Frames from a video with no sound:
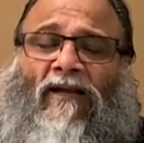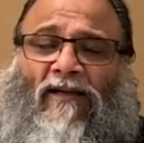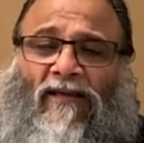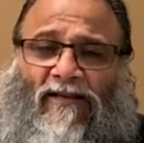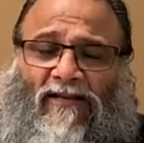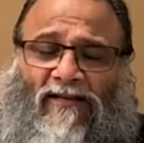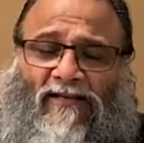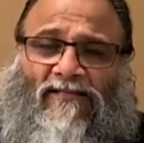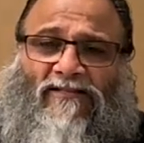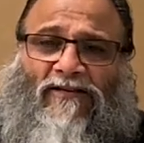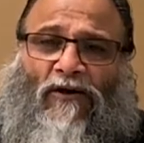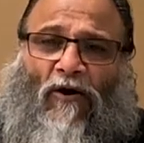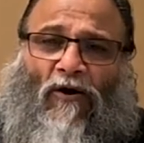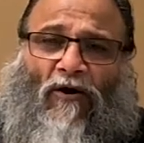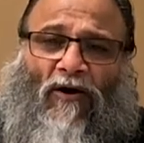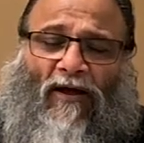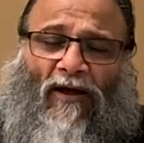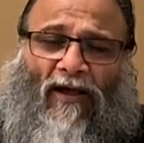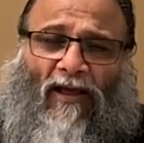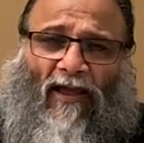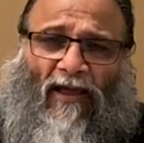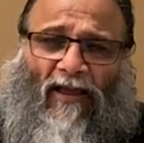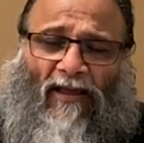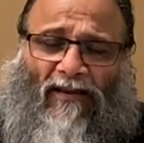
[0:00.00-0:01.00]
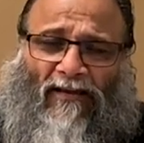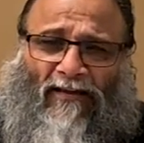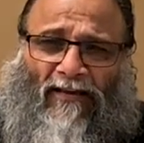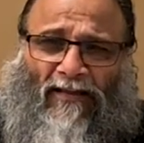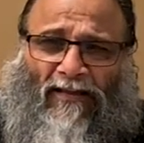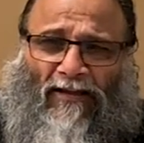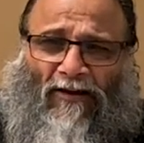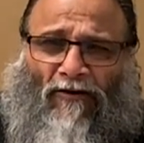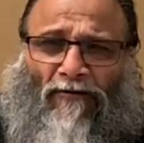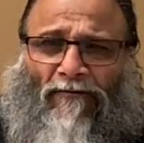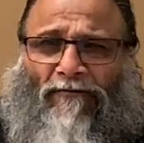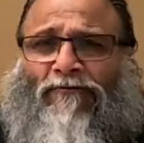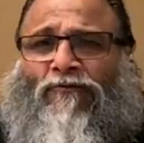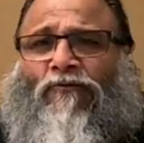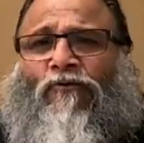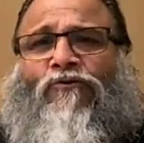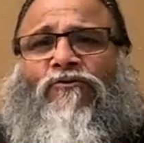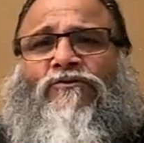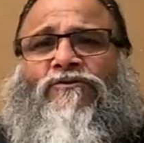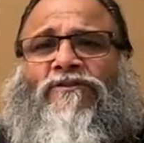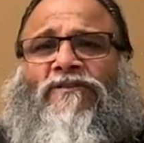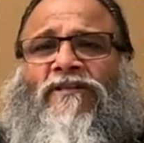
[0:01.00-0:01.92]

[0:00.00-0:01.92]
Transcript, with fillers: Is any of those